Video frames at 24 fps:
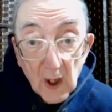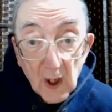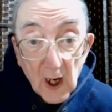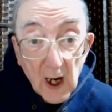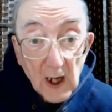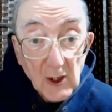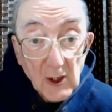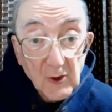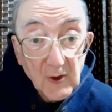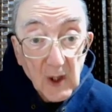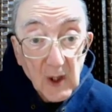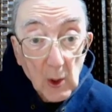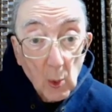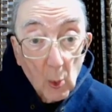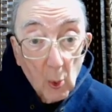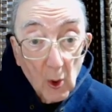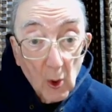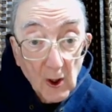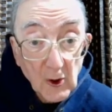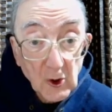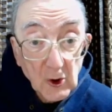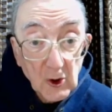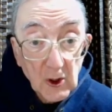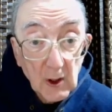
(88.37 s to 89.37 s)
as they
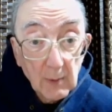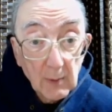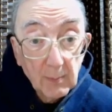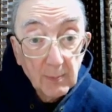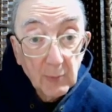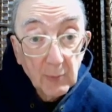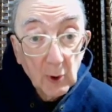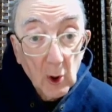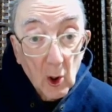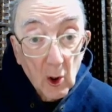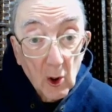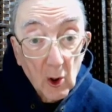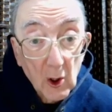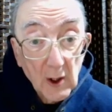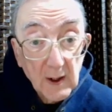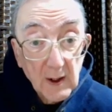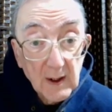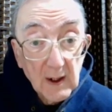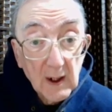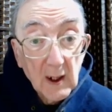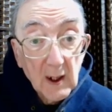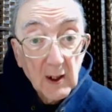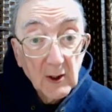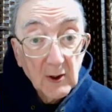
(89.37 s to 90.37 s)
worship God
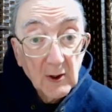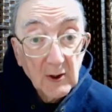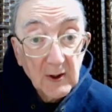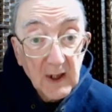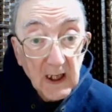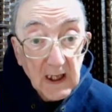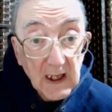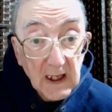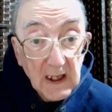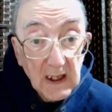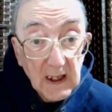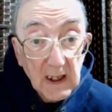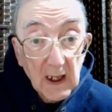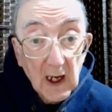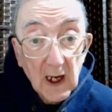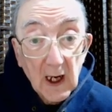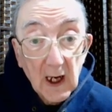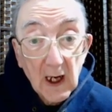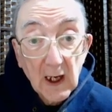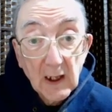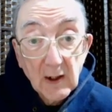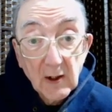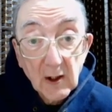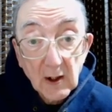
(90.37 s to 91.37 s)
day
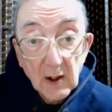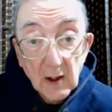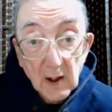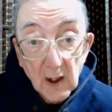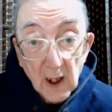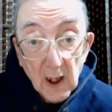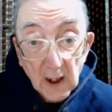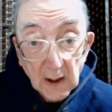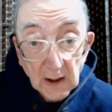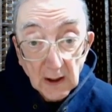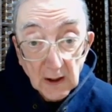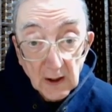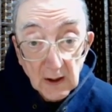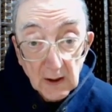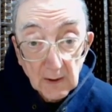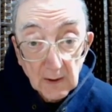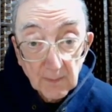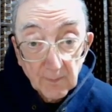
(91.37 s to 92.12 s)
and night.